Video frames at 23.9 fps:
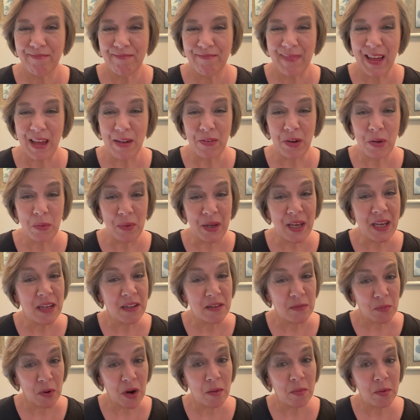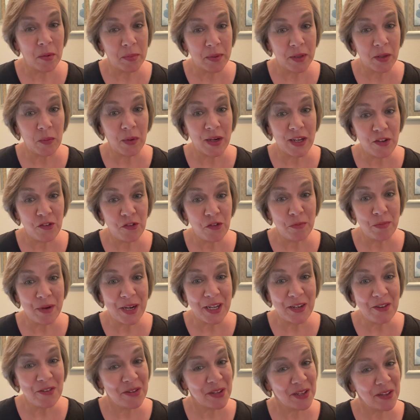Every week is probably way too
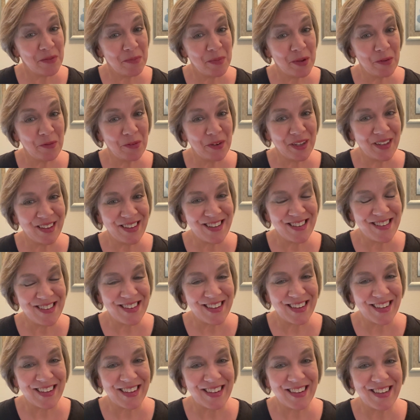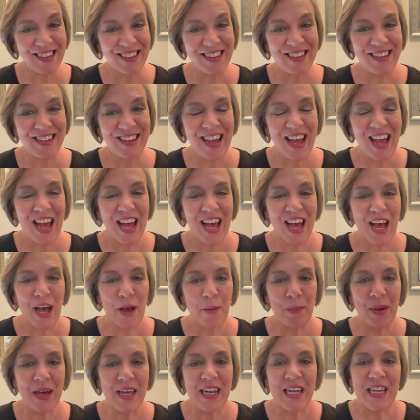much. Let's be realistic.
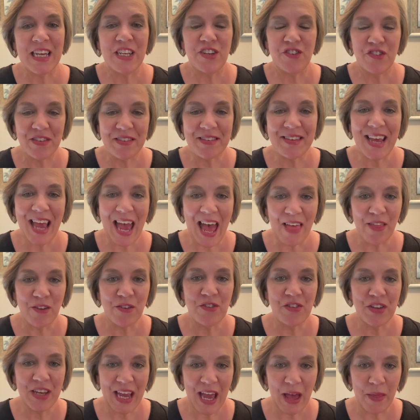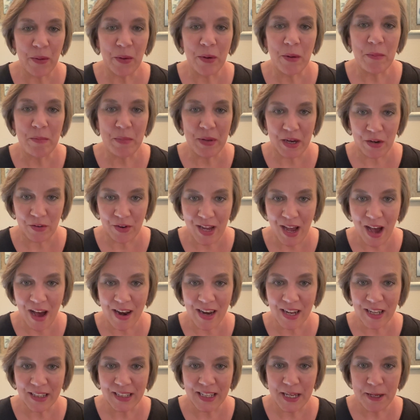But just gather together
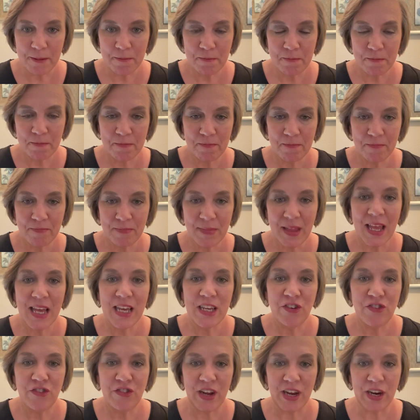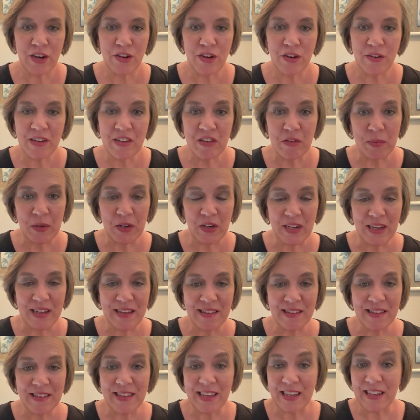periodically, share your
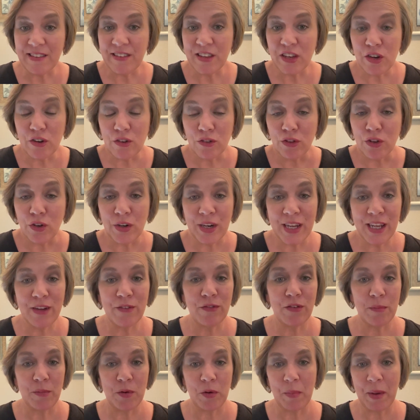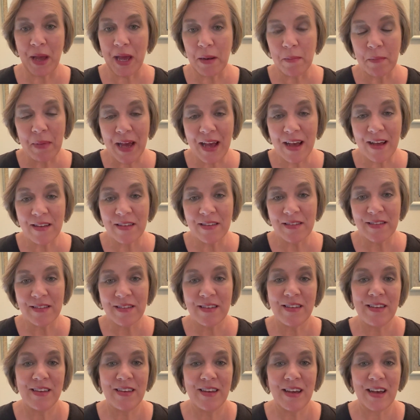experiences, things that you're learning from your pen pals,
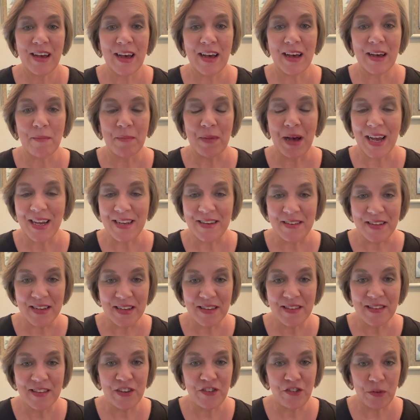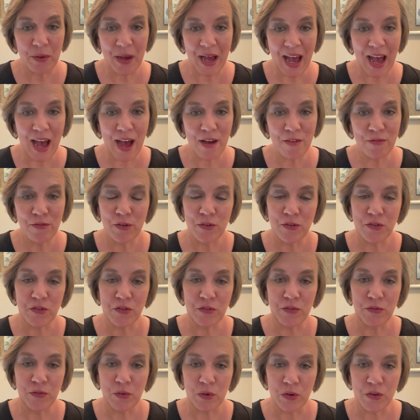ideas that you have
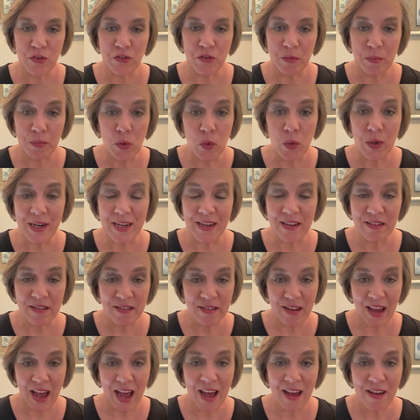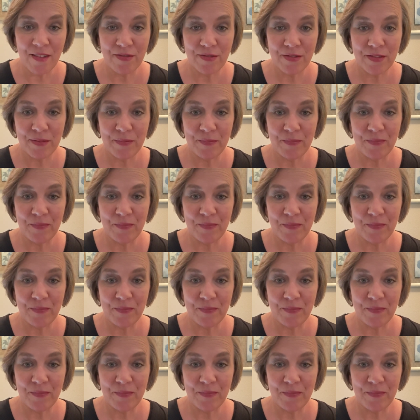for supporting staff,